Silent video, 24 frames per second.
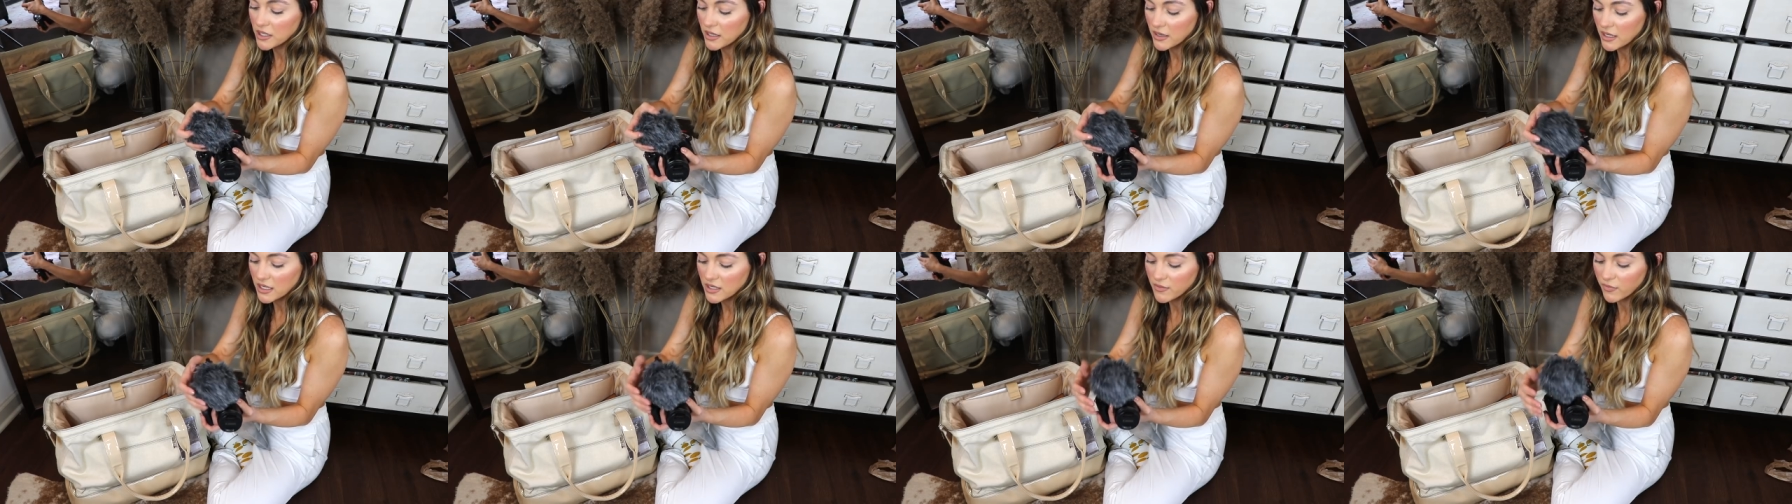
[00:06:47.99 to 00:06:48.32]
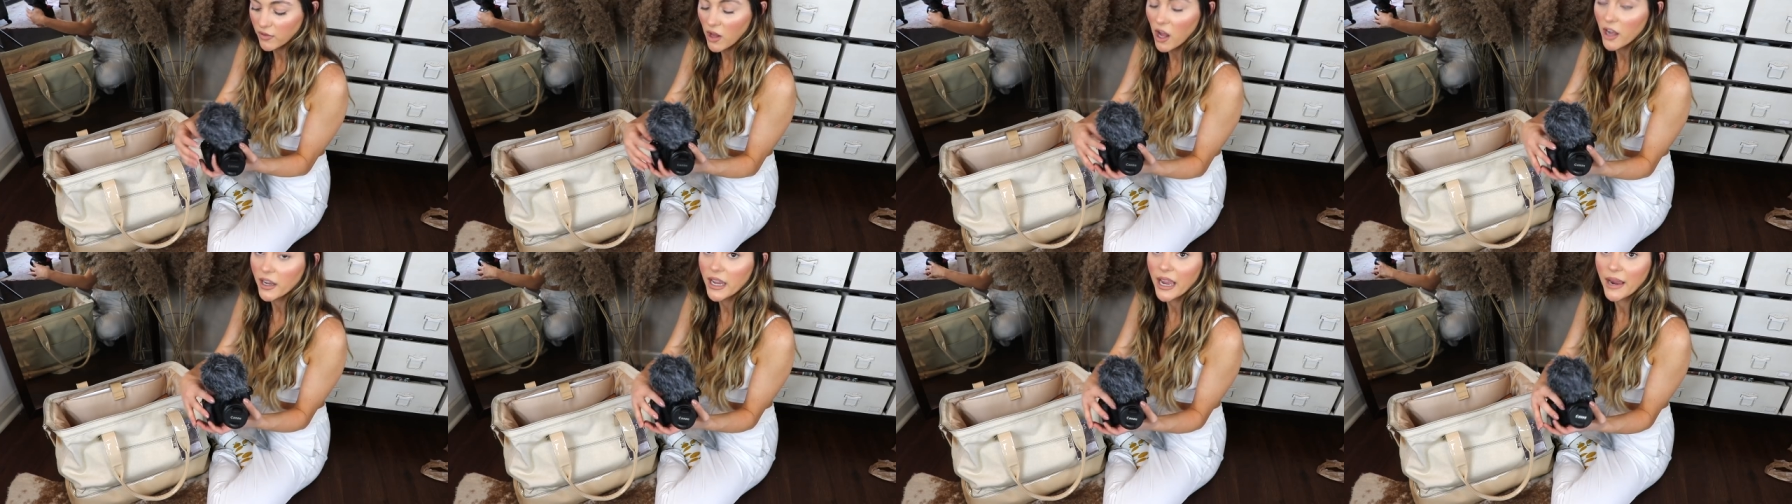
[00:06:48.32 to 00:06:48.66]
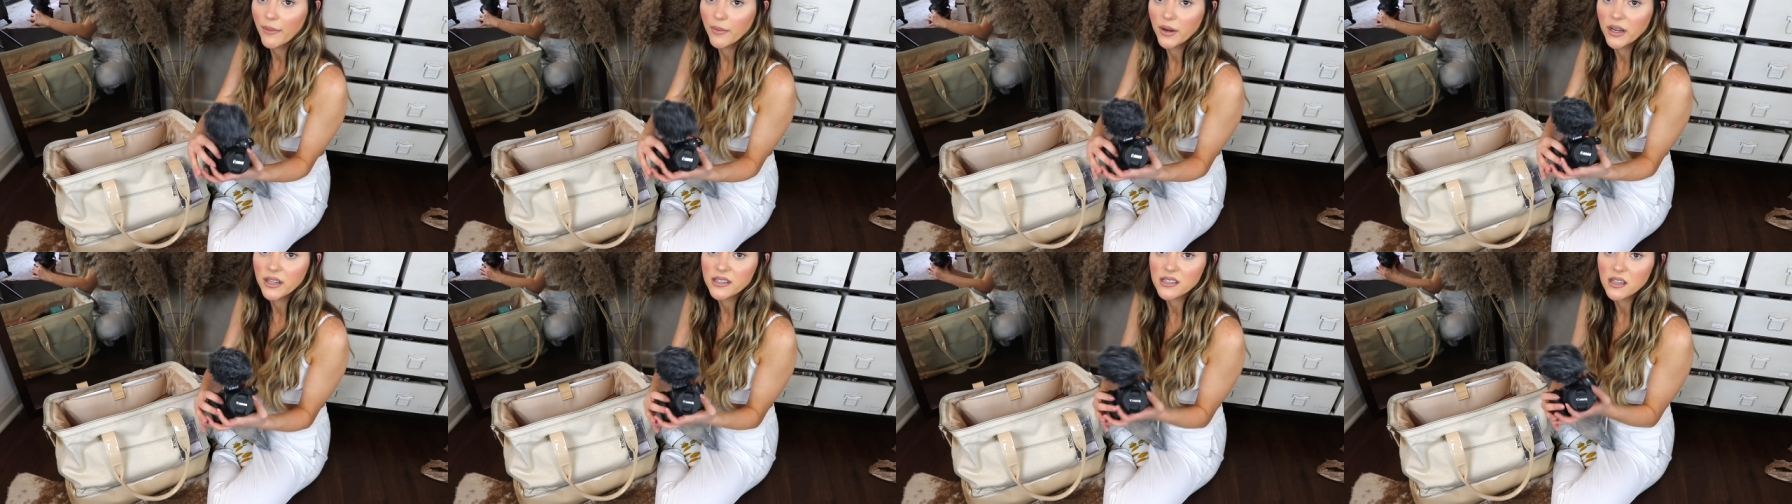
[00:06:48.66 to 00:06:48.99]
to this vlog
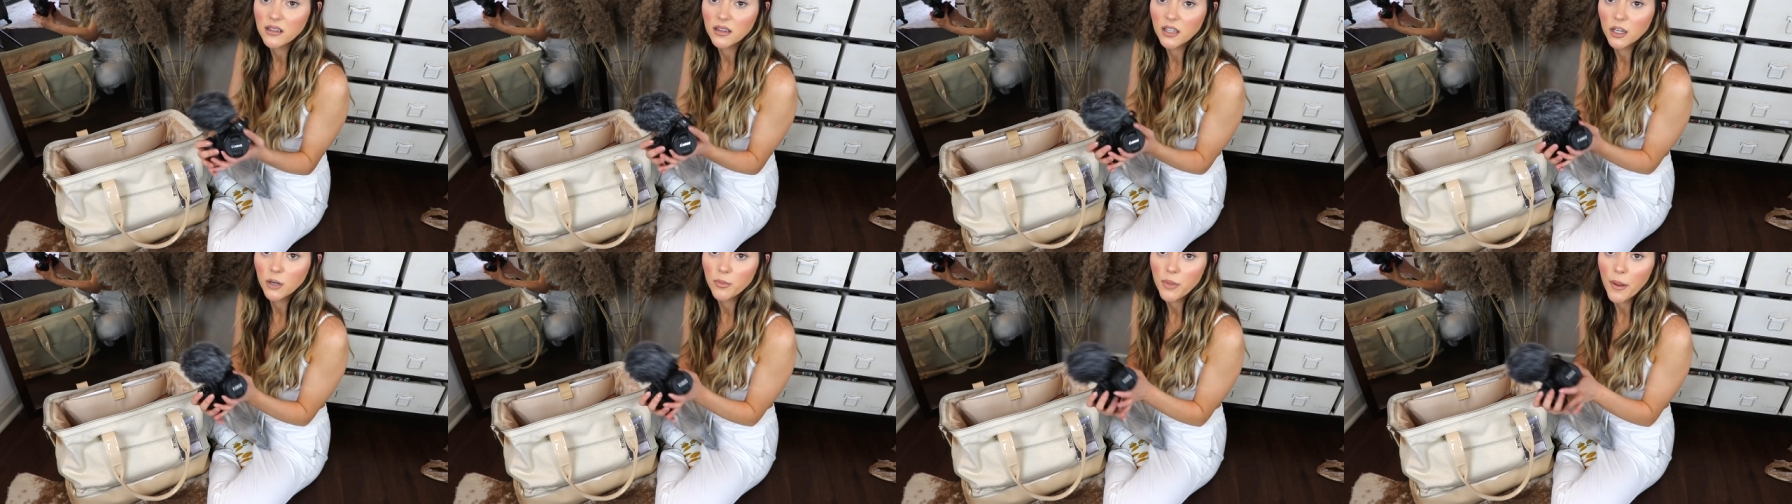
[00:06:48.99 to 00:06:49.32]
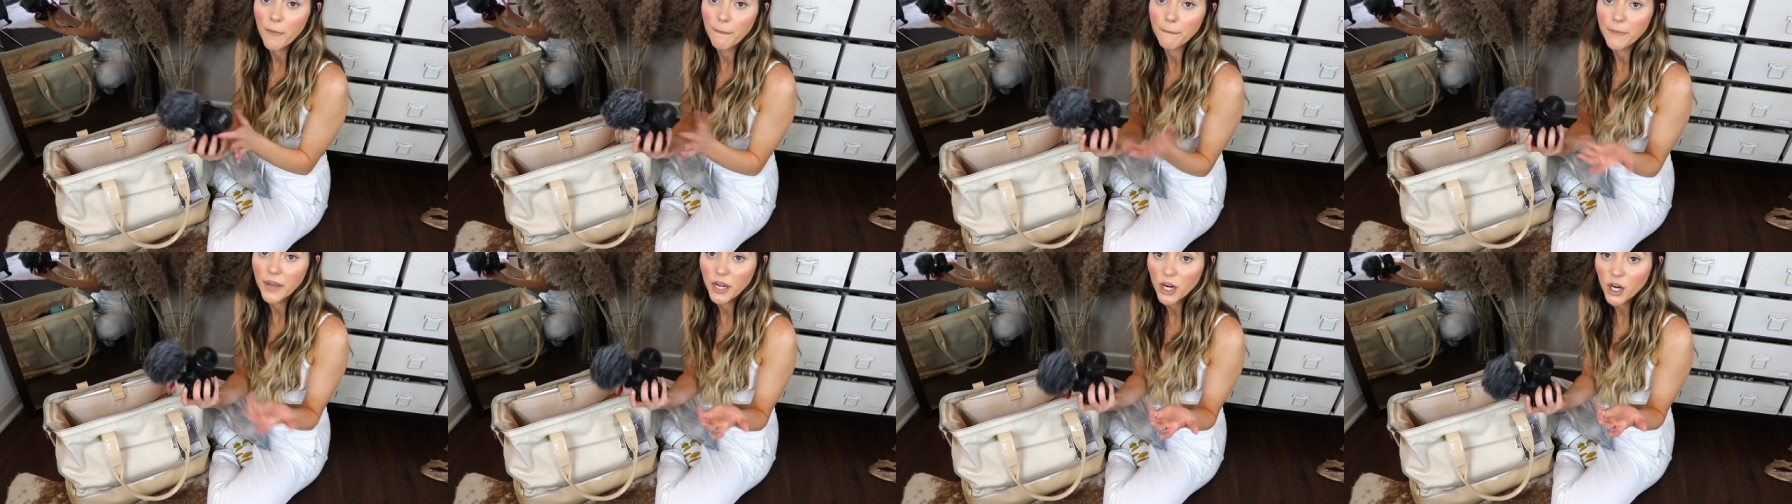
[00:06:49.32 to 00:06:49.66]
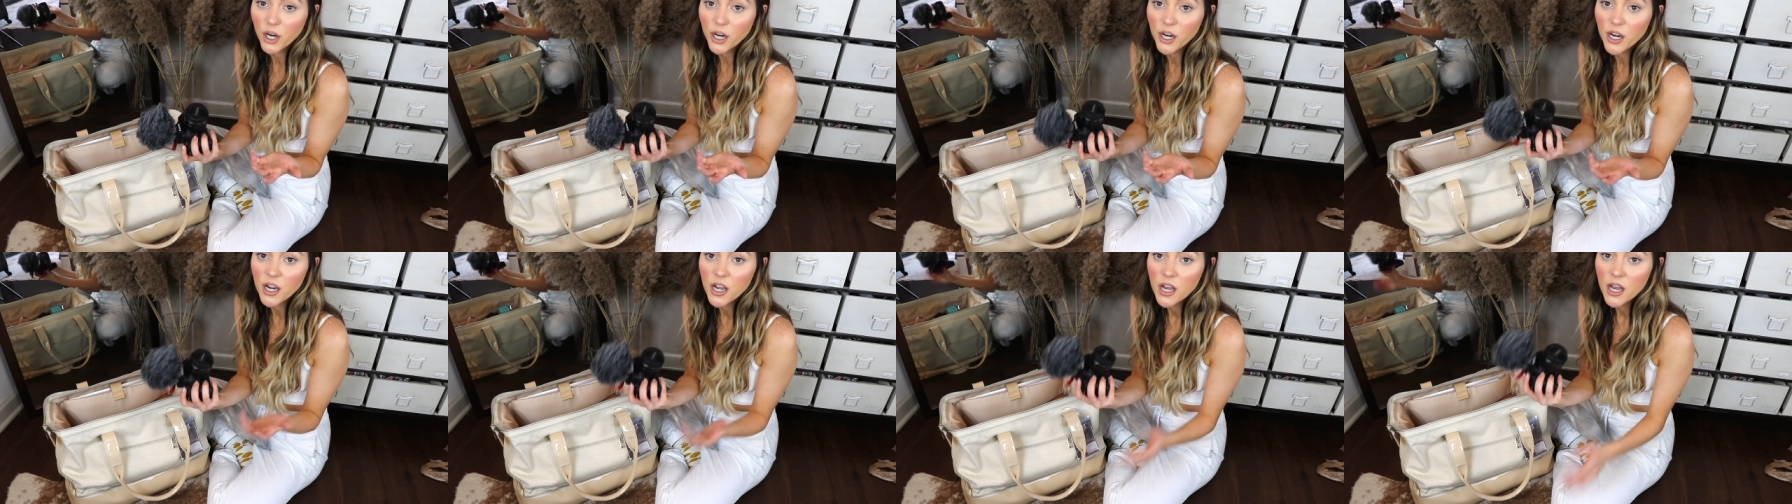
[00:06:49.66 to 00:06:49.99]
camera it's a little bit
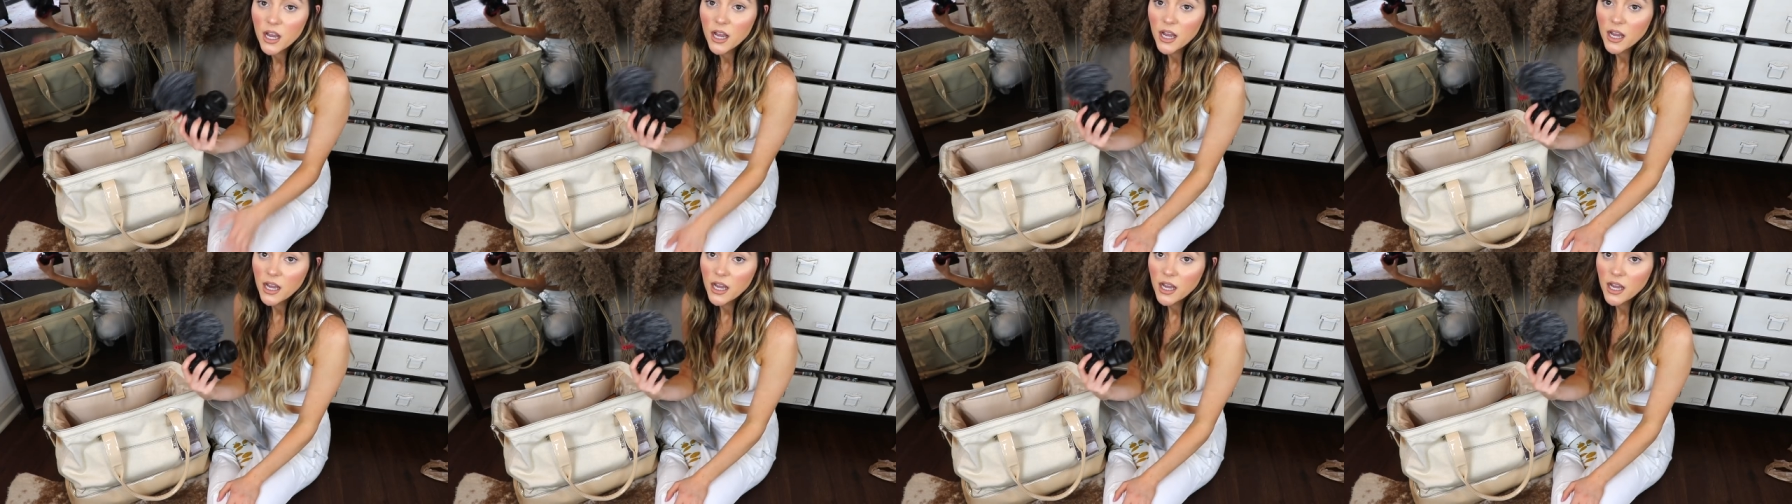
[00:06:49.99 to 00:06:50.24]
bigger